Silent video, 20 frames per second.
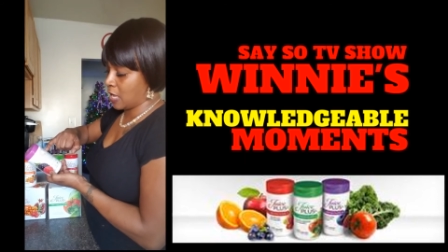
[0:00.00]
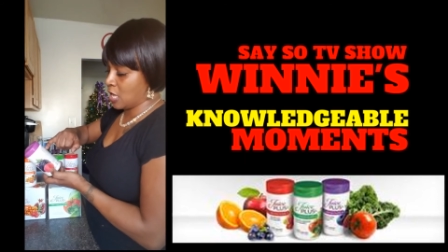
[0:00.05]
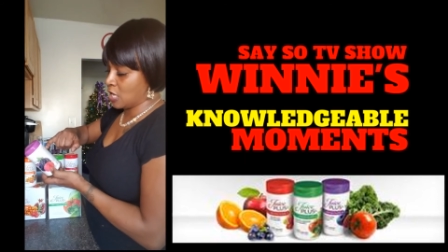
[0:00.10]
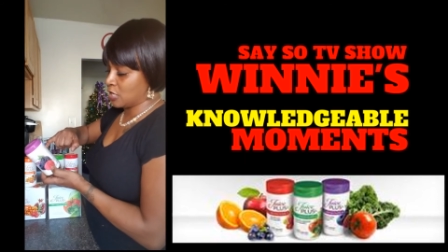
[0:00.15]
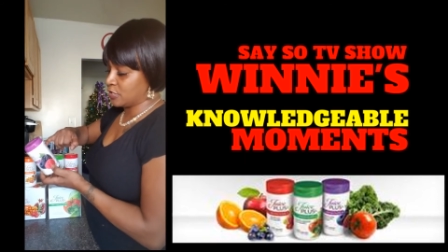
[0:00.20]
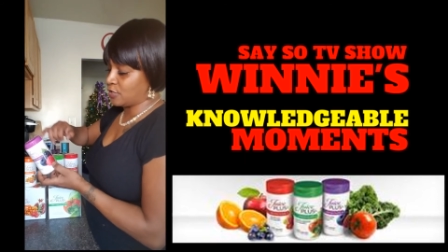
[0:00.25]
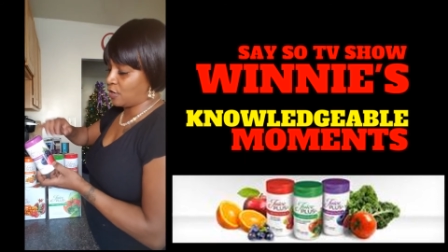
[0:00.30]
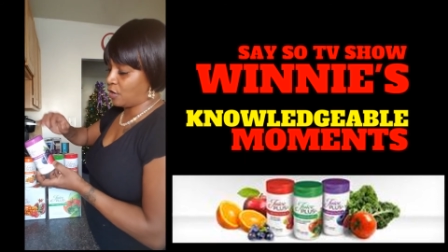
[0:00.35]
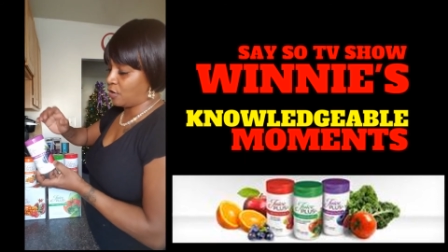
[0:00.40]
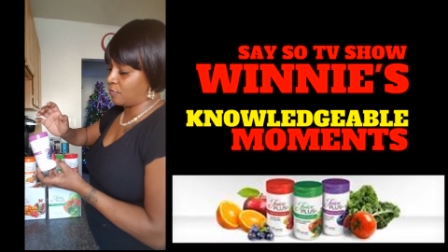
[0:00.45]

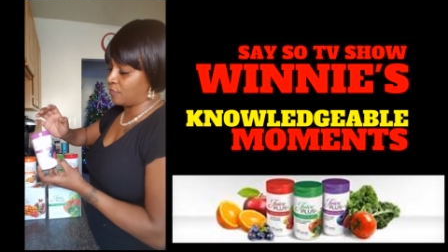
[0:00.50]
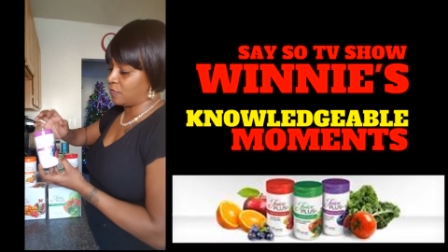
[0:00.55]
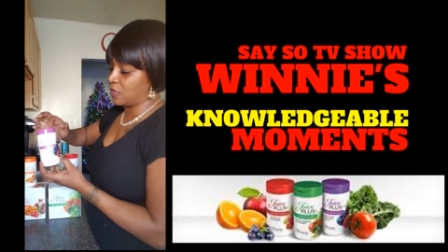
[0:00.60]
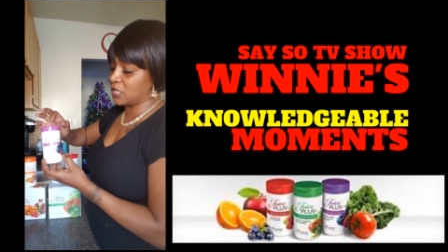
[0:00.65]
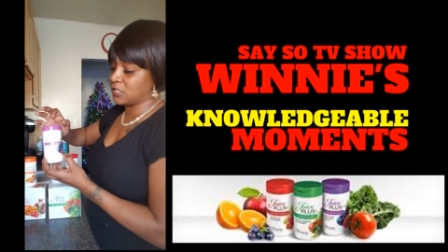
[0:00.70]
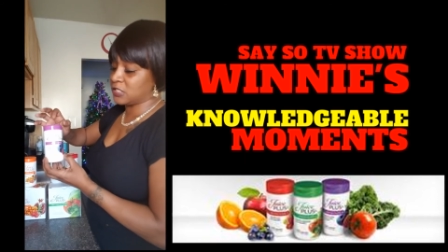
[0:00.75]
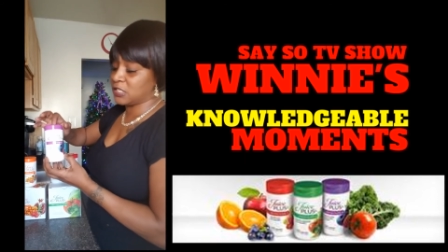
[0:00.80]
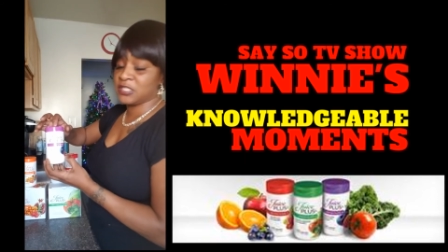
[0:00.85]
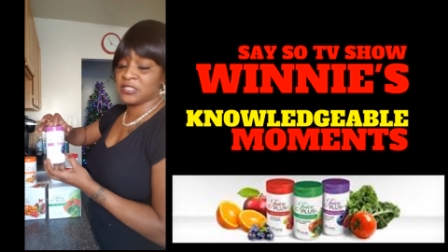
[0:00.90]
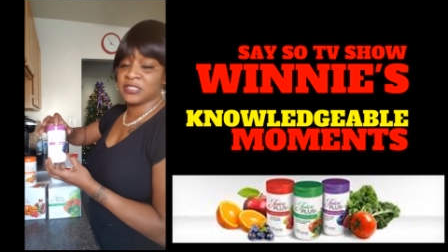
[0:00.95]
So
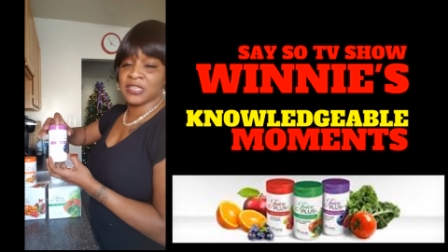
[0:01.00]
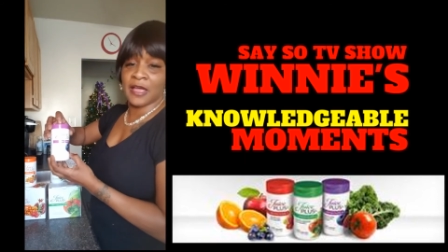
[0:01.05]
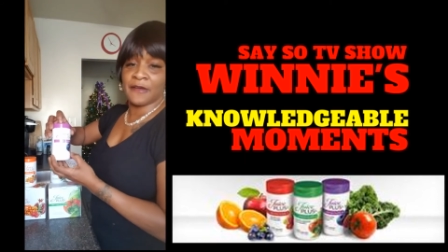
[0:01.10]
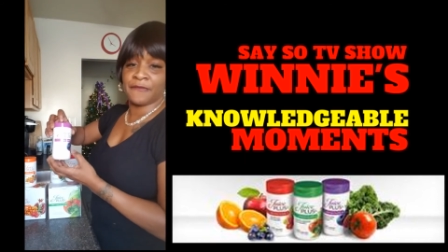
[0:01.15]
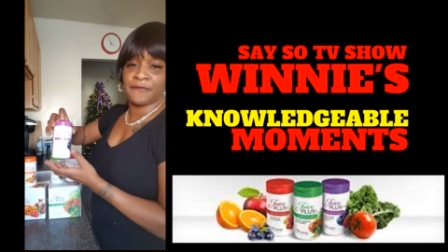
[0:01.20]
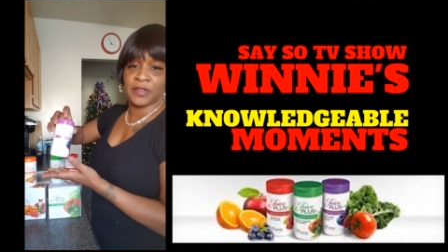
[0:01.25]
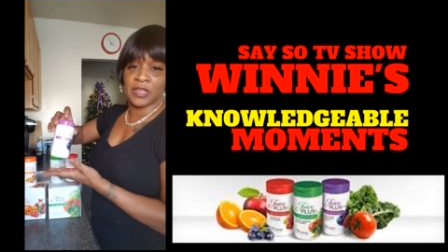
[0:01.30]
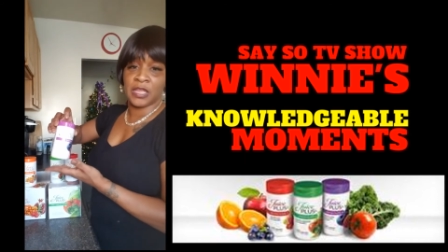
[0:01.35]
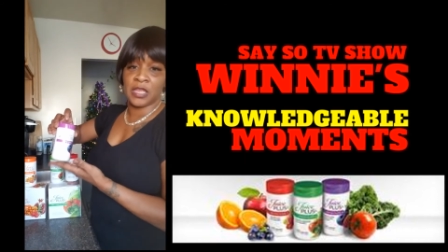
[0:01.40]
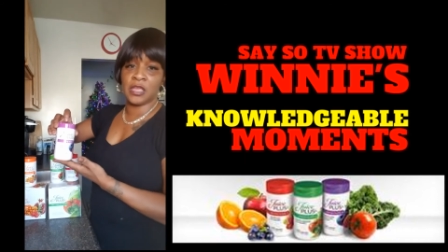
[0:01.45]
this
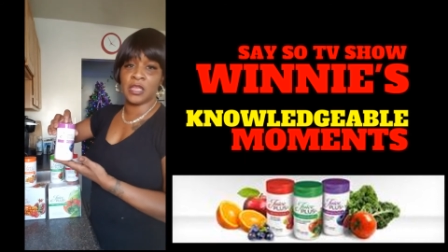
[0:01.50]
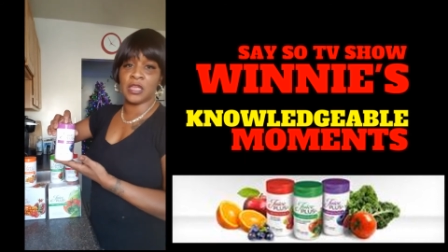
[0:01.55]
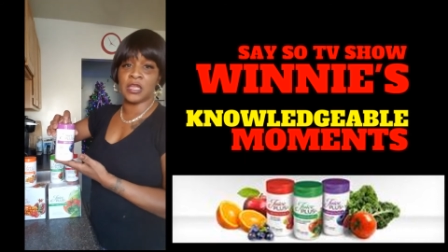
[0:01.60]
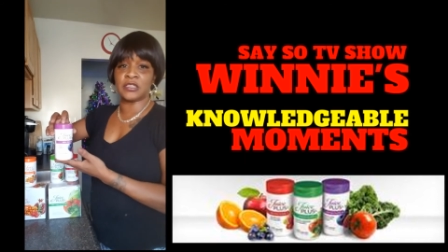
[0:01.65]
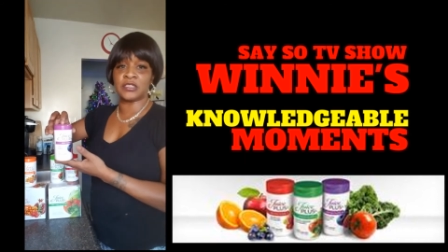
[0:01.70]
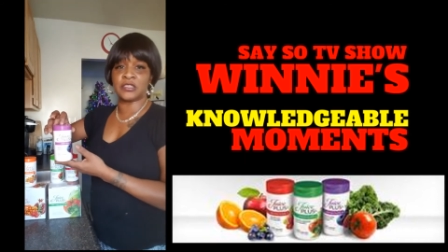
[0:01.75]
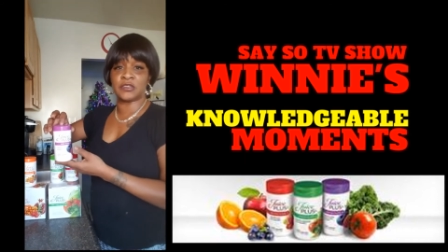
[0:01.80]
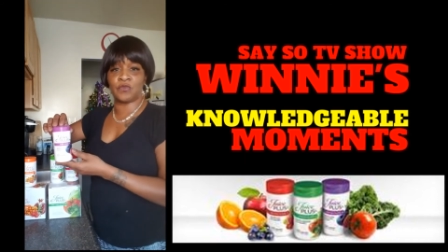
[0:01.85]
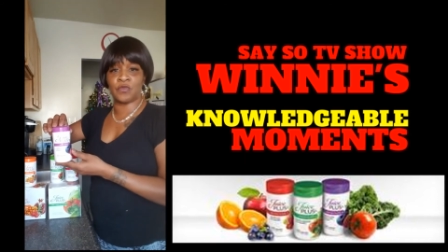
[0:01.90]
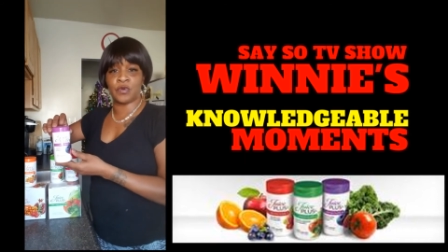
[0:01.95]
definitely
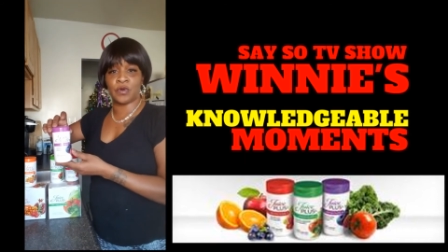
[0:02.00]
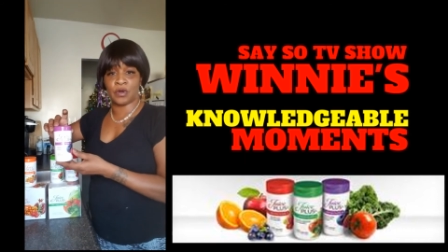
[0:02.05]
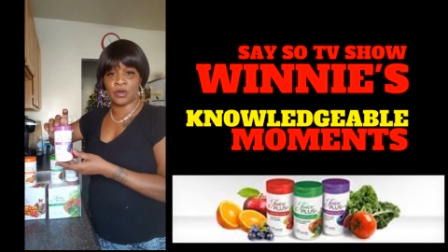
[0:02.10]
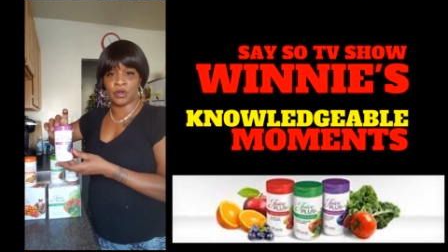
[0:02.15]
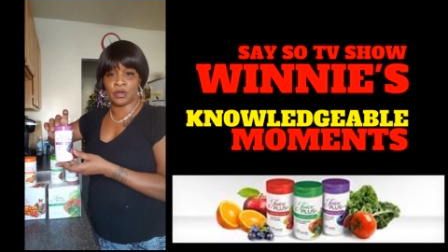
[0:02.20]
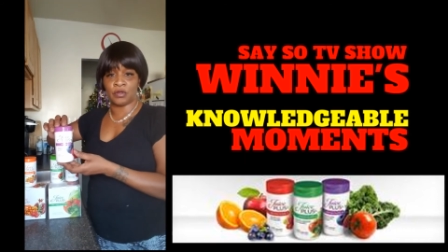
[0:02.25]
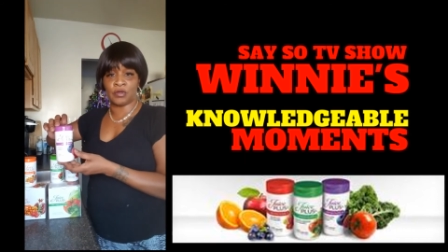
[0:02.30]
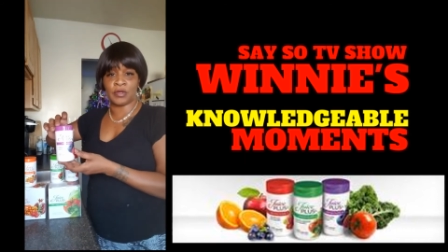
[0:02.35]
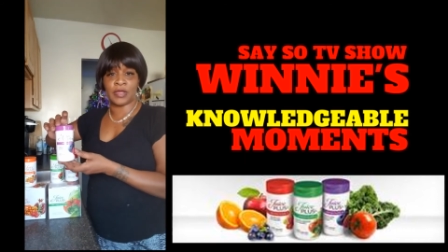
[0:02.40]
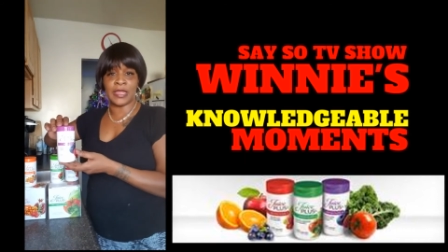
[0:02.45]
is, we're
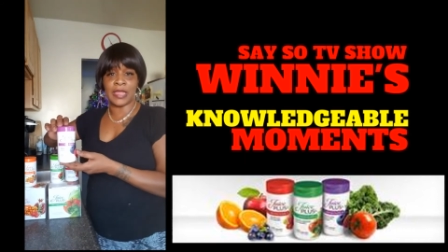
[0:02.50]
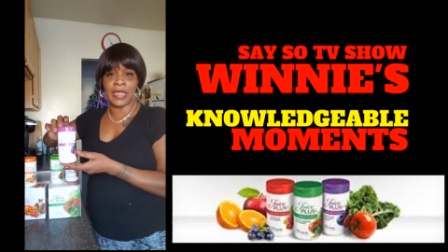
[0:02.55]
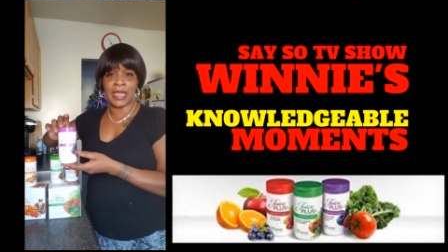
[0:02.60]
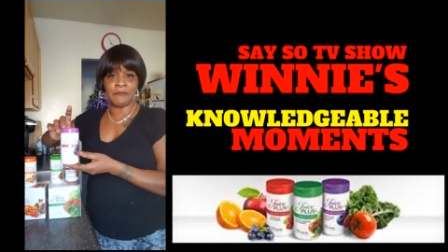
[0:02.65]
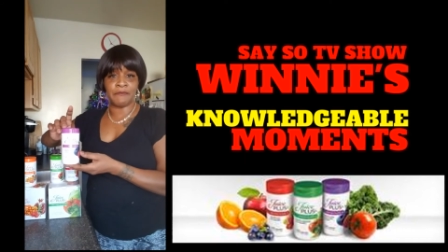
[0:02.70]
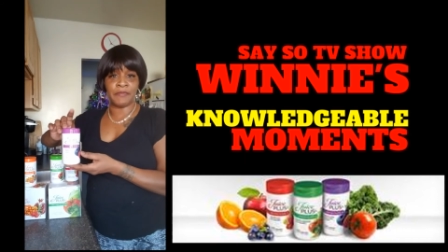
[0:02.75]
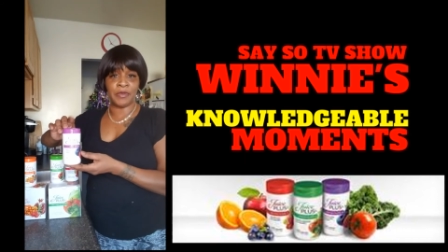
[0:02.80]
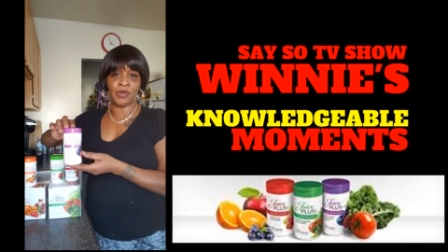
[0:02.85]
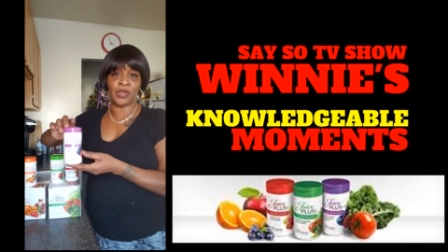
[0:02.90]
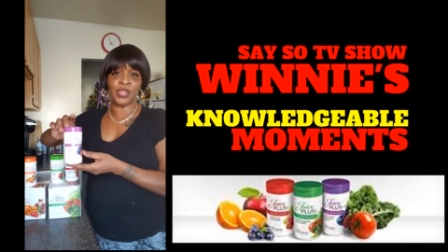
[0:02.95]
looking
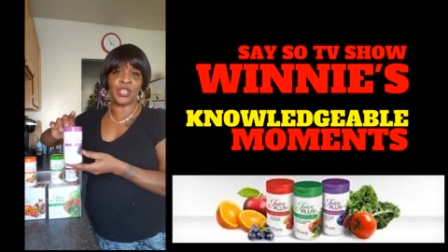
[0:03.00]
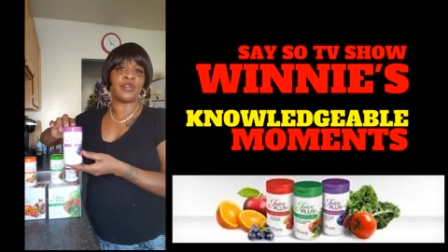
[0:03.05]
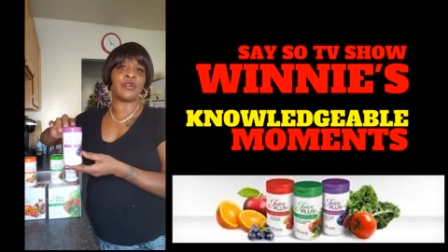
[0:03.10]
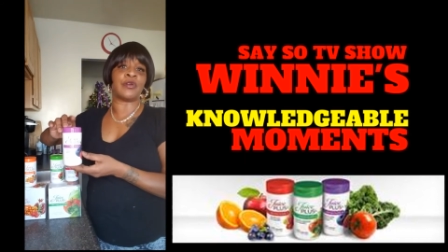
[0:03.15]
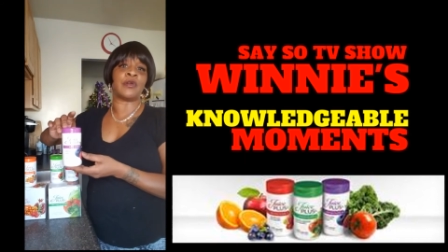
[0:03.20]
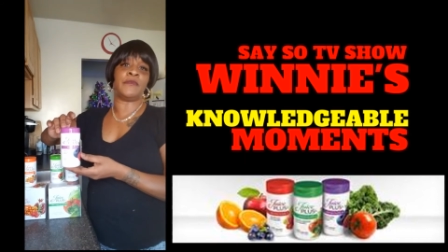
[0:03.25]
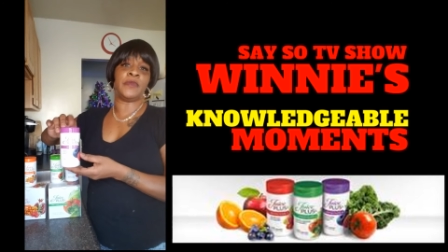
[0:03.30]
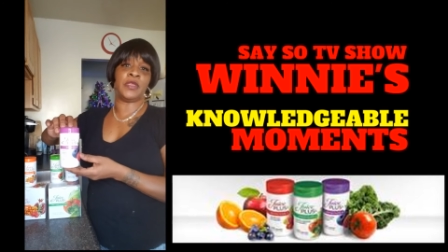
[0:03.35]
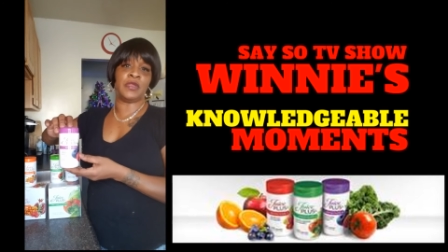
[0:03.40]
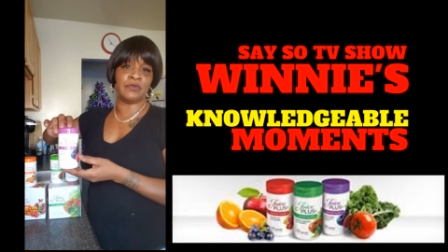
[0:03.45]
at building your
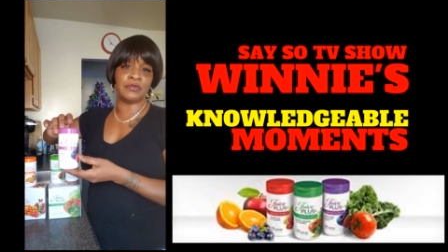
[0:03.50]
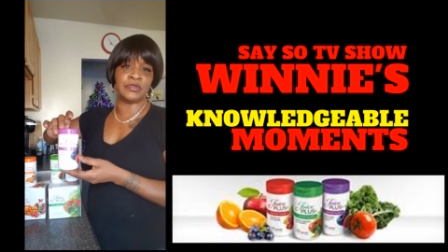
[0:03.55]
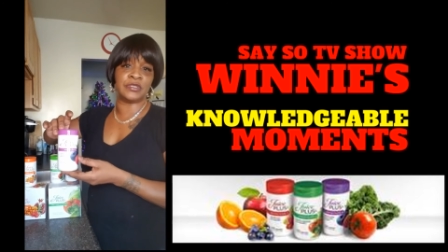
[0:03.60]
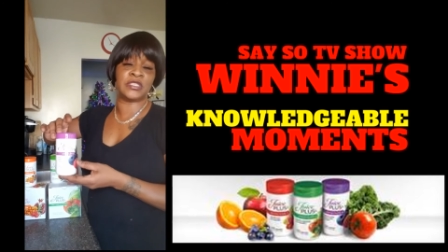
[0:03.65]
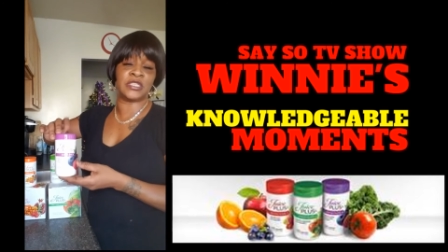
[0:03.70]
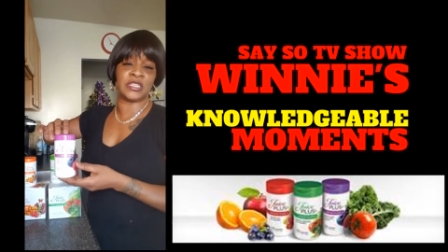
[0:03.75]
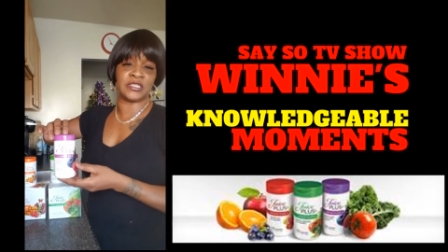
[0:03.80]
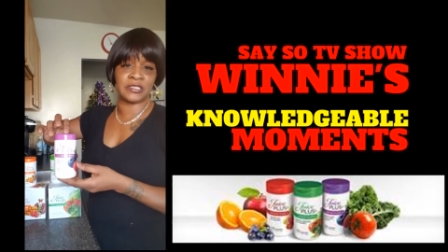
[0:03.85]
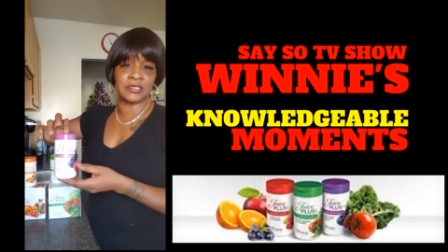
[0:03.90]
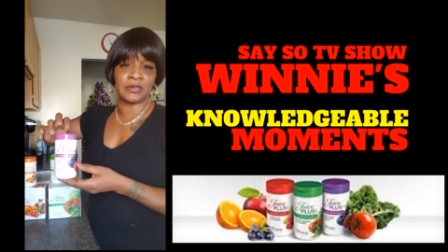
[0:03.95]
immune
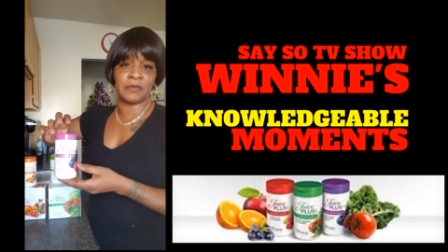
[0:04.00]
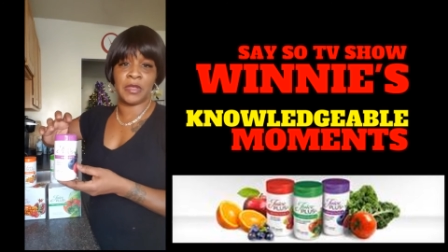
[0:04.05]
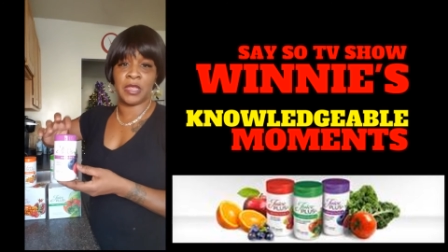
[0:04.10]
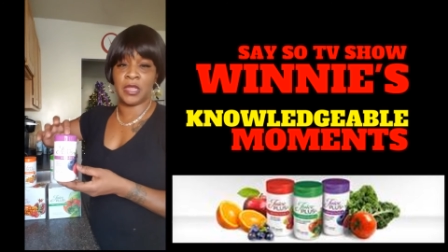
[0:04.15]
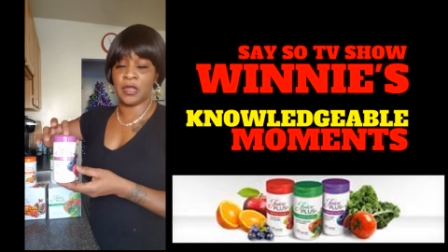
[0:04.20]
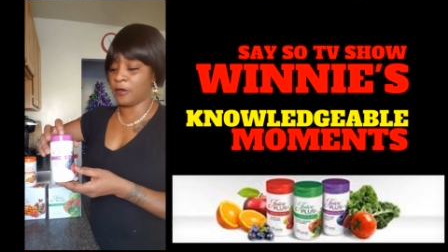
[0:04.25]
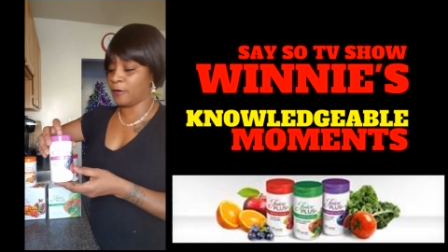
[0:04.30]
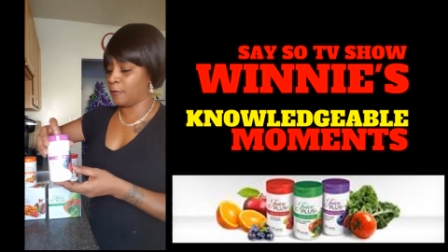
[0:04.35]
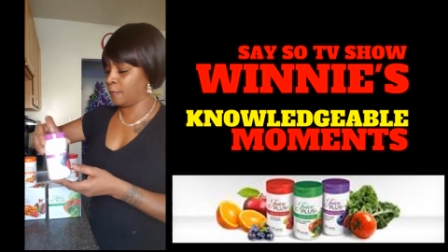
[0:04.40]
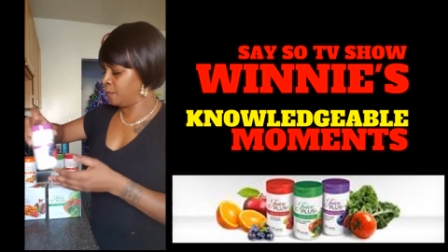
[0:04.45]
system
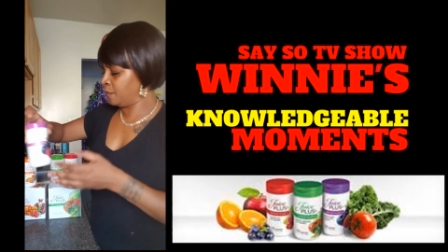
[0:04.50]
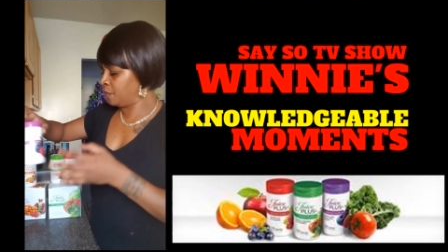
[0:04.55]
here.